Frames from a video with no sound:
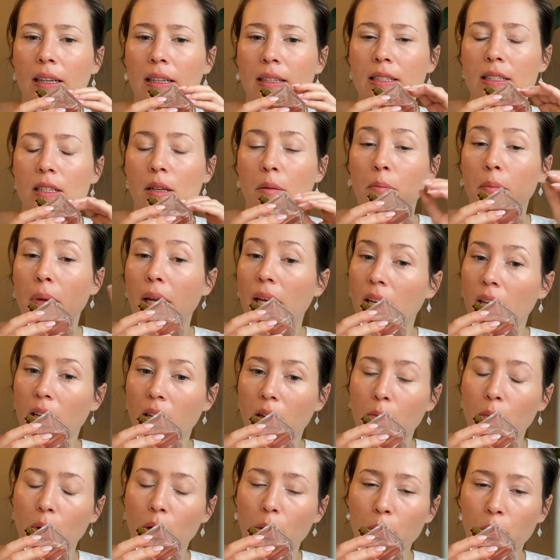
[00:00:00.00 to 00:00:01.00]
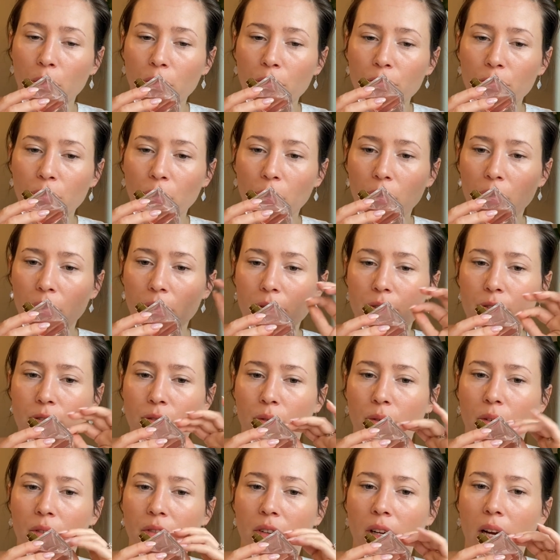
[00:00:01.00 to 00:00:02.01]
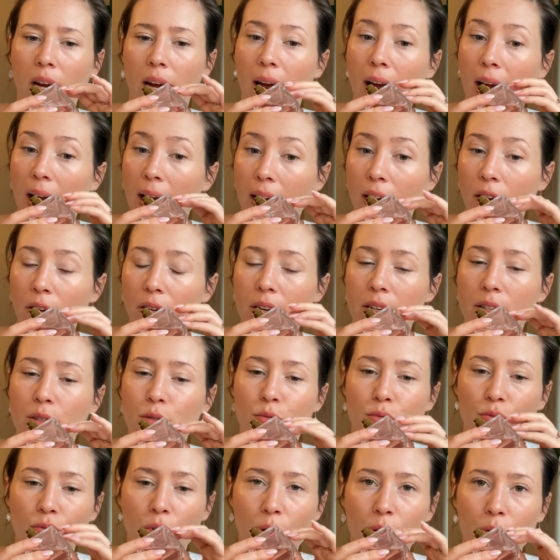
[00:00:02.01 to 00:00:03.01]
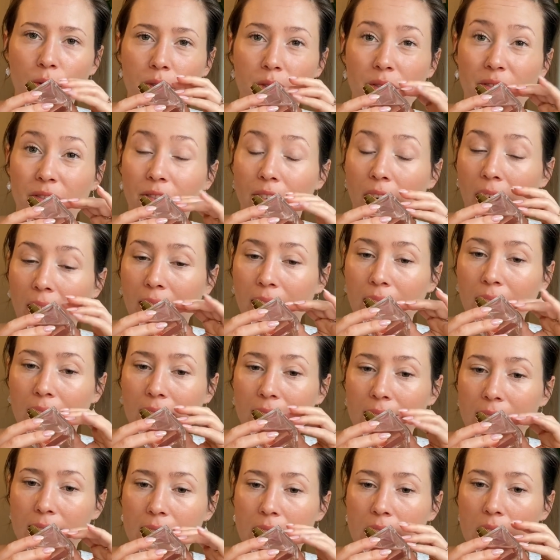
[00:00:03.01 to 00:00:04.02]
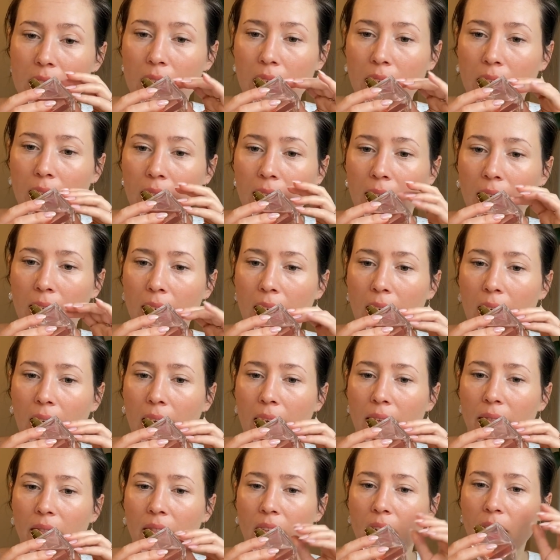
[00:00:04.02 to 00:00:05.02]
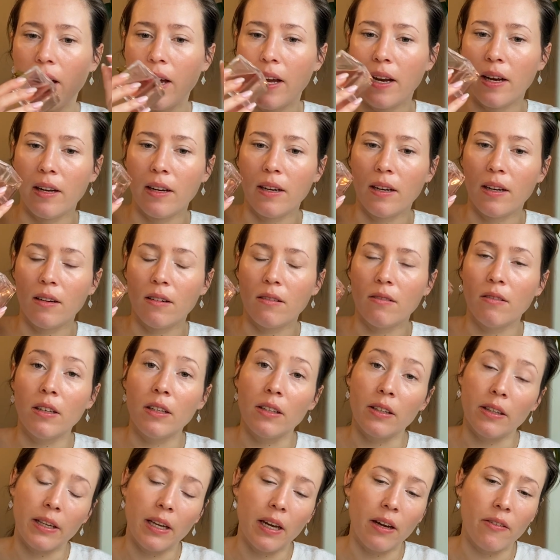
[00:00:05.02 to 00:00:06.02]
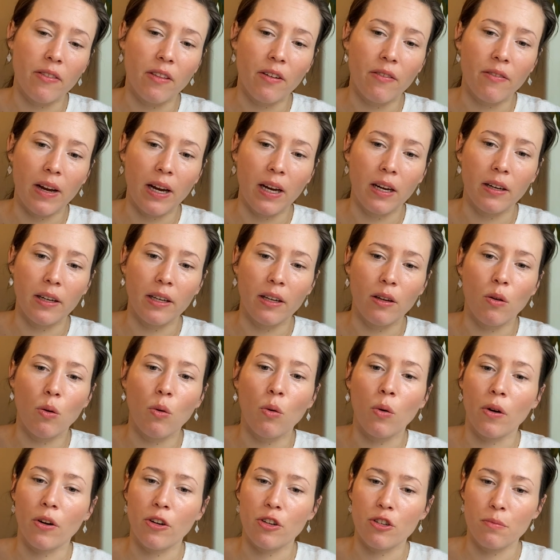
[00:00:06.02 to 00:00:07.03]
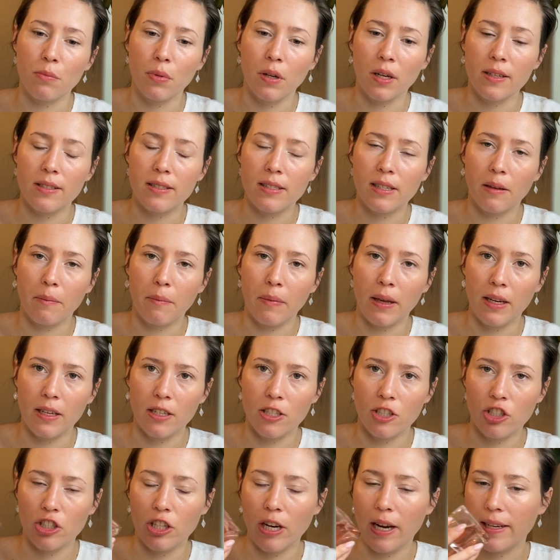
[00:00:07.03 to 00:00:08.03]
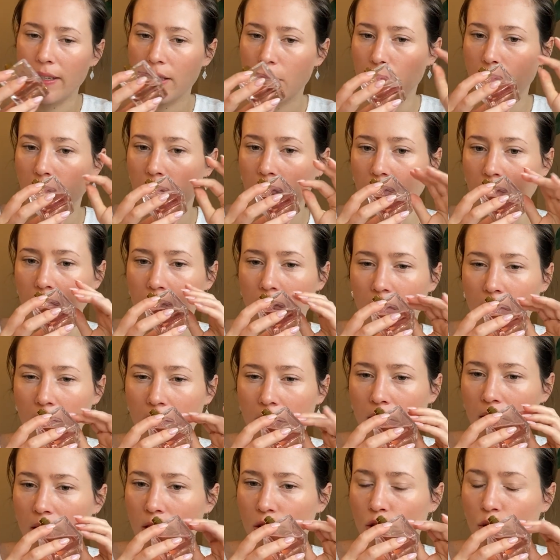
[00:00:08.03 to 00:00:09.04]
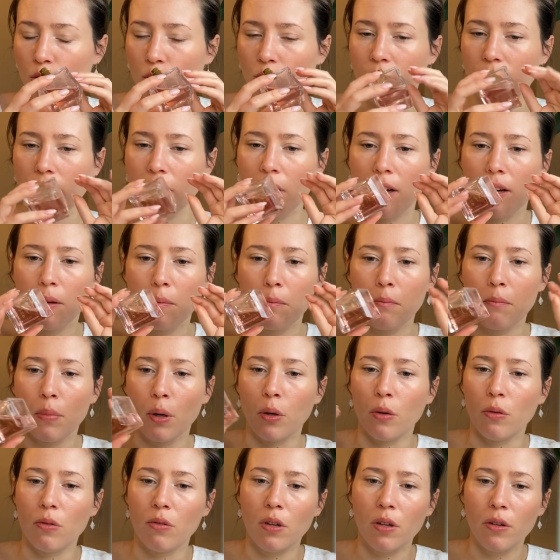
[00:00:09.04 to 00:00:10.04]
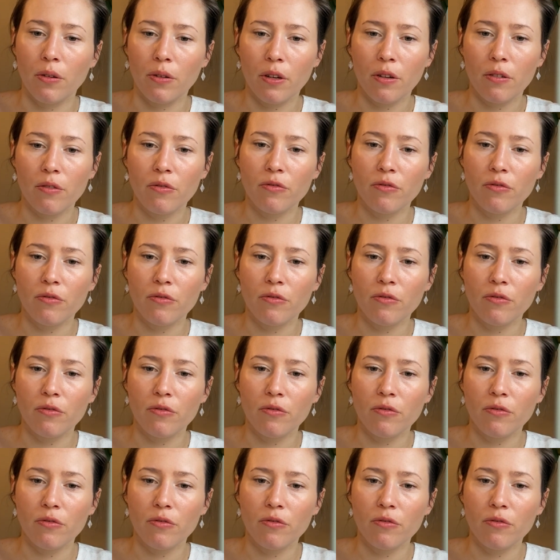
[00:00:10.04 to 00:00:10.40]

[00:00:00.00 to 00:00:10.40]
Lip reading: some pink and purple florals. So we've got iris, rose, violet, and then Lily of the Valley, Orange Blossom, and Jasmine. So we've got a boatload of